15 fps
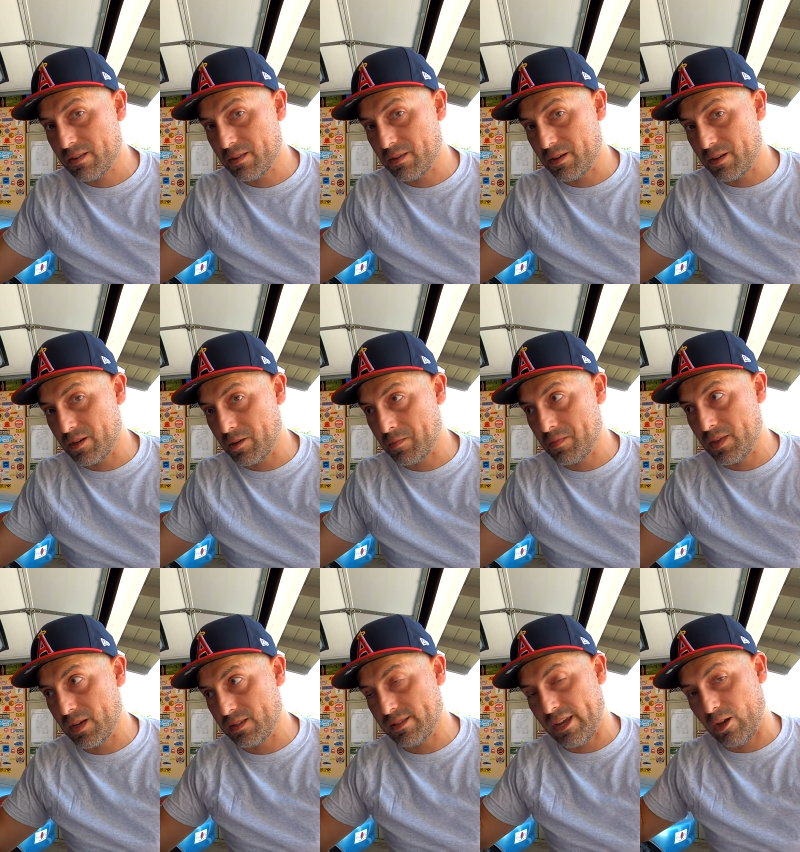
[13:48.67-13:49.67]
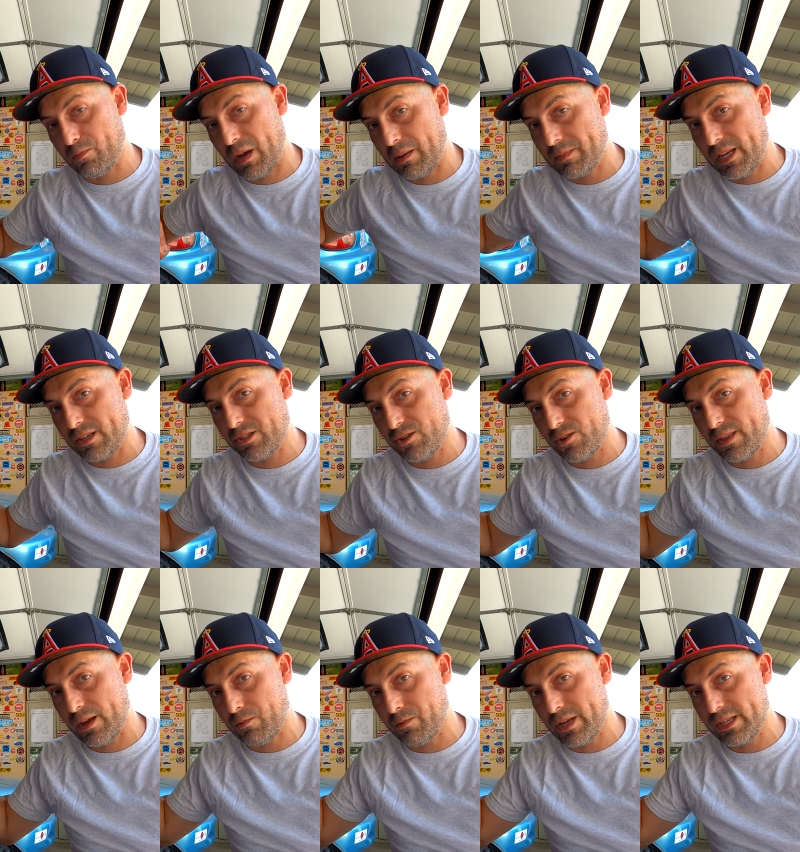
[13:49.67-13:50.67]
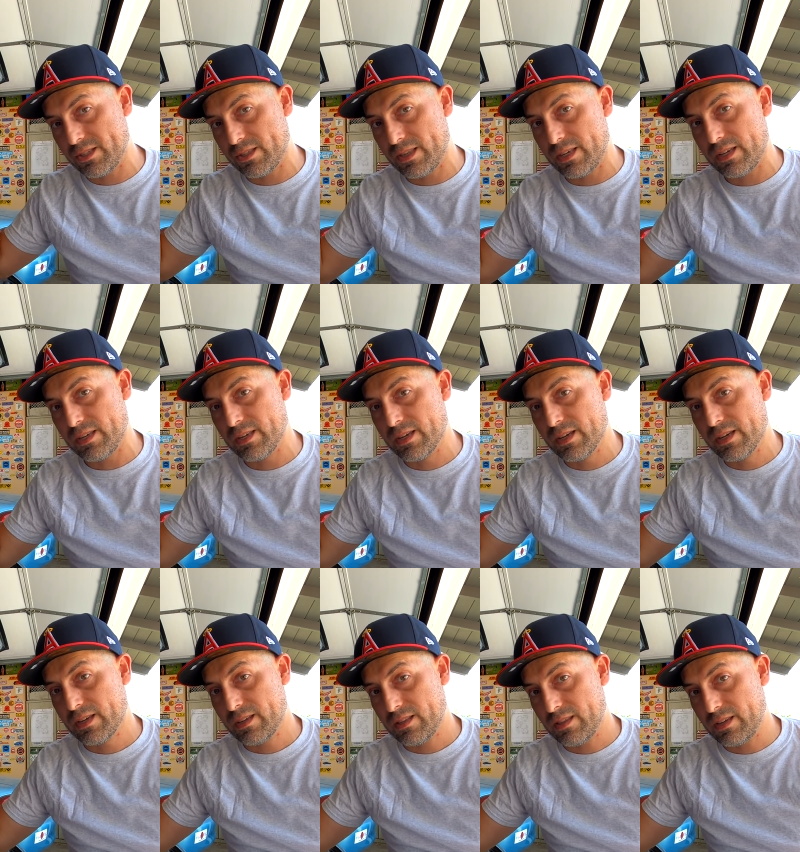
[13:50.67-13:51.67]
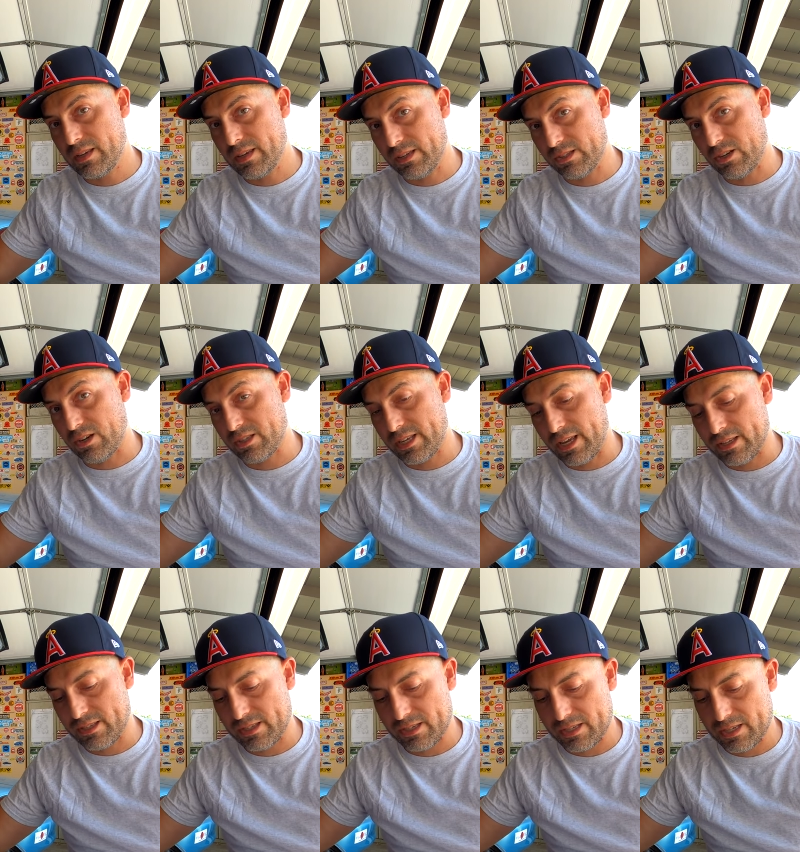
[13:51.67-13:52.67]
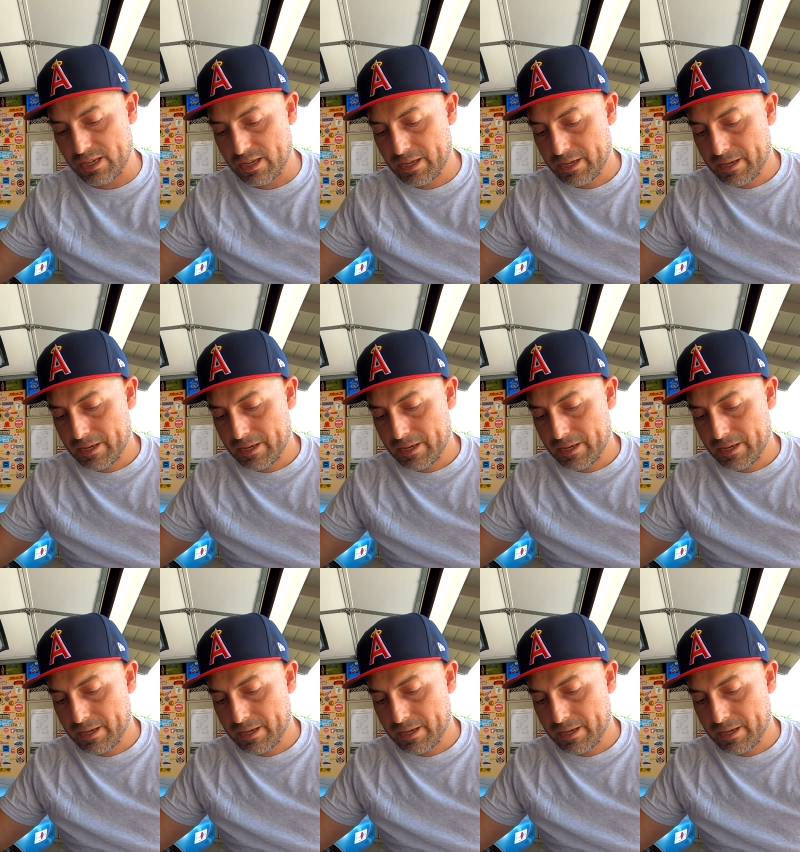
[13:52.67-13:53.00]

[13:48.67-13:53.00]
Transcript: the tailpipe tester that reads the exhaust gases.